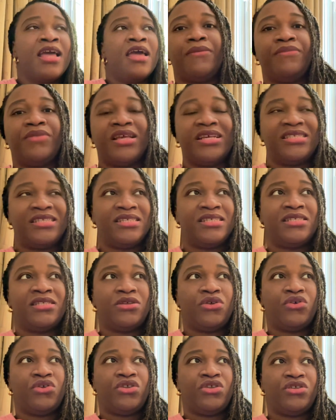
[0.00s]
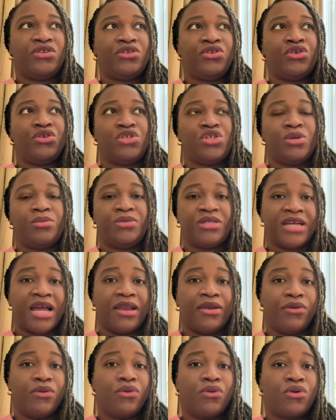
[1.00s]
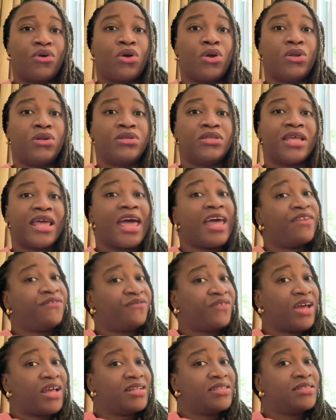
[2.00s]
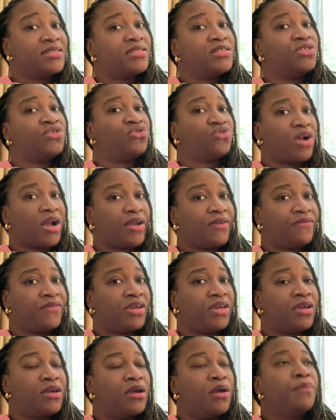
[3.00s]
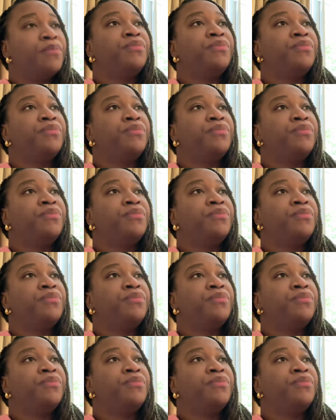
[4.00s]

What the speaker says: There's this YouTube channel called Advanced Driving,